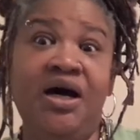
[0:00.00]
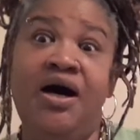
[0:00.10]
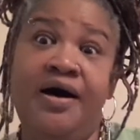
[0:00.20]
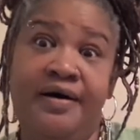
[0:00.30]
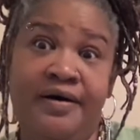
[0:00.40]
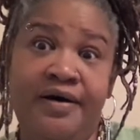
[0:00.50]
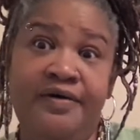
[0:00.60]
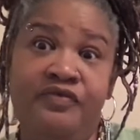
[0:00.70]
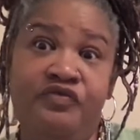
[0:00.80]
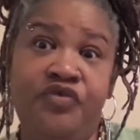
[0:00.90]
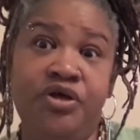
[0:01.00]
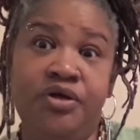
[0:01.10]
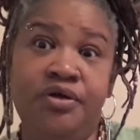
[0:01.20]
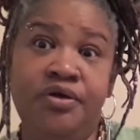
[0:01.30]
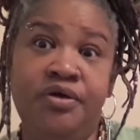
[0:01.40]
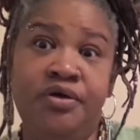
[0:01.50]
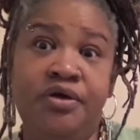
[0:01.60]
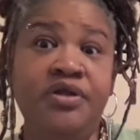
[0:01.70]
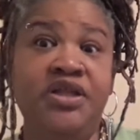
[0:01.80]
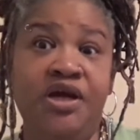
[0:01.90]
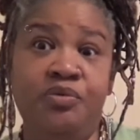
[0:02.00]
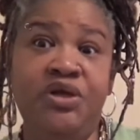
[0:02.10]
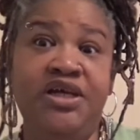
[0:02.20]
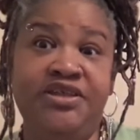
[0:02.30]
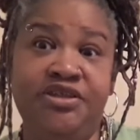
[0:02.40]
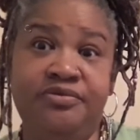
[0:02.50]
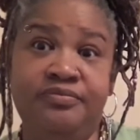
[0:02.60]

of their religion?